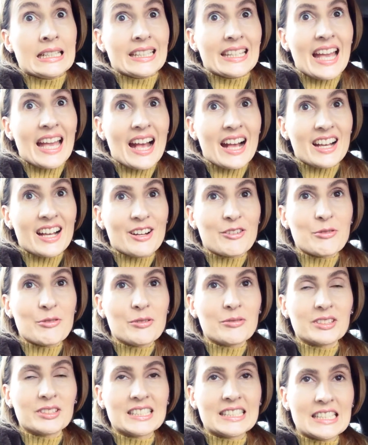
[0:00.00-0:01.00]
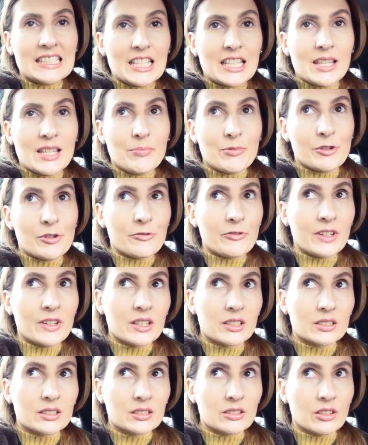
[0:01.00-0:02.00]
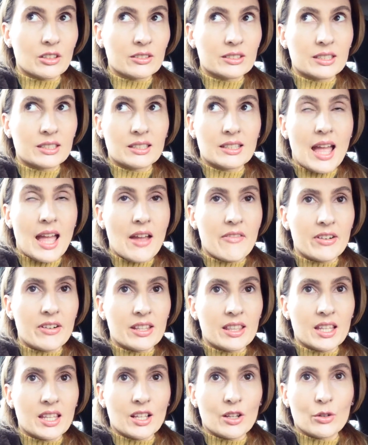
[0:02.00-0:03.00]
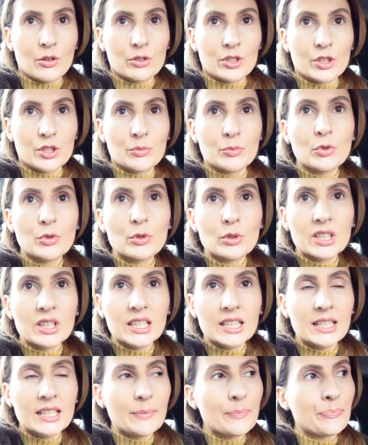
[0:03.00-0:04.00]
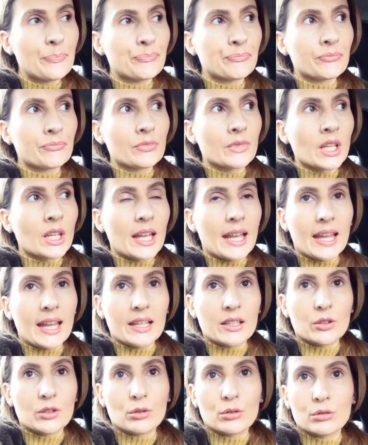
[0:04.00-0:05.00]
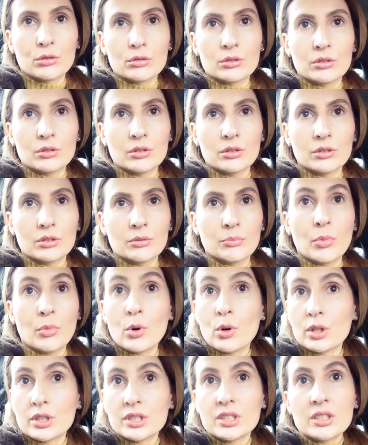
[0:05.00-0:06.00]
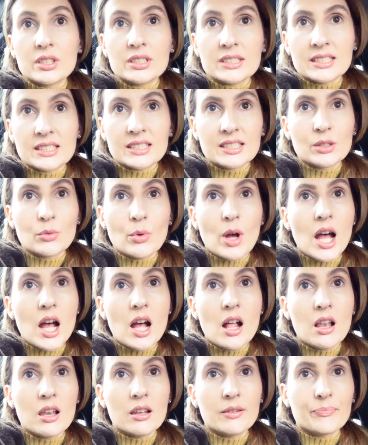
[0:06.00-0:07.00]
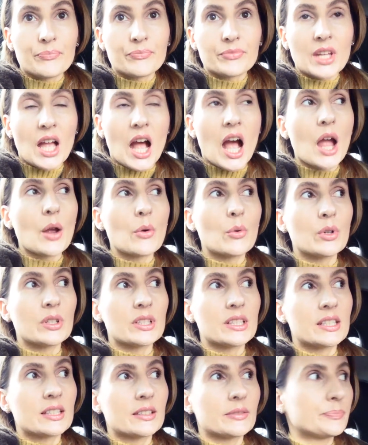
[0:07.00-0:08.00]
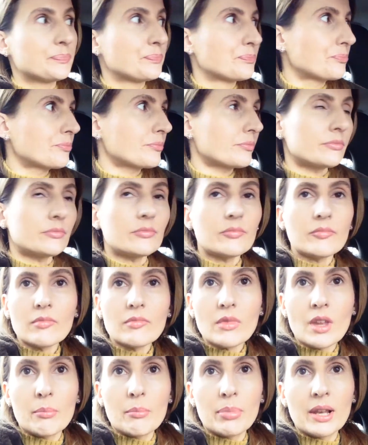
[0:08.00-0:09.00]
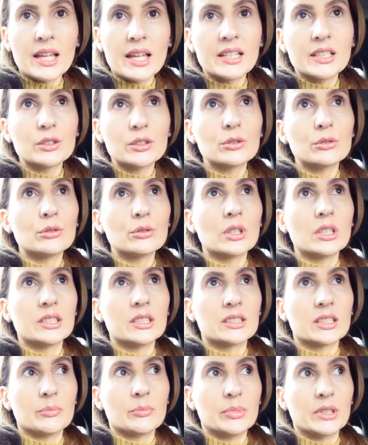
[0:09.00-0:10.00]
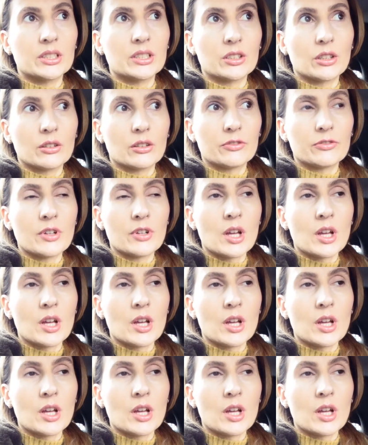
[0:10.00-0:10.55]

Yeah, we will see. Keep your fingers crossed that everything goes smoothly. And on the borders as well, I was planning to do a little bit of